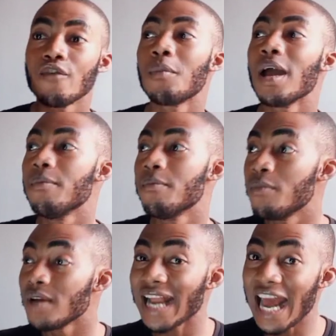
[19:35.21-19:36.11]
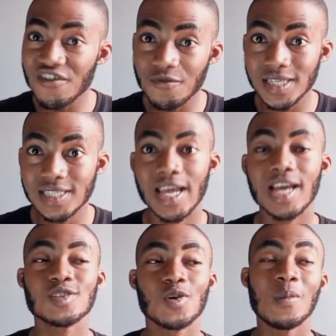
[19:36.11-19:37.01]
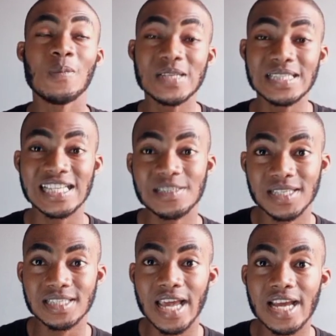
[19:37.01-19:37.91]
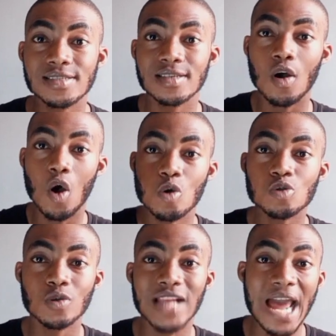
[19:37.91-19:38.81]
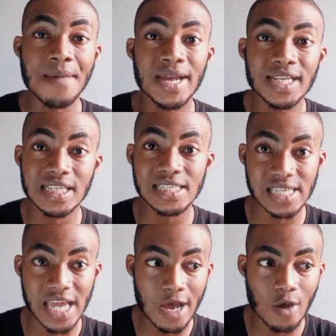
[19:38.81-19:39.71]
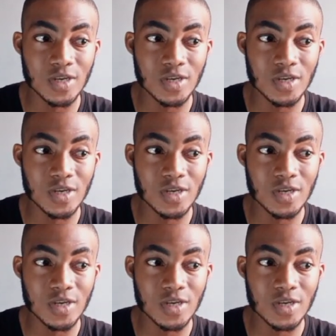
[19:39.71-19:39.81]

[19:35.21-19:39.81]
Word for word: for my life mistakes or business mistakes also that I made this year,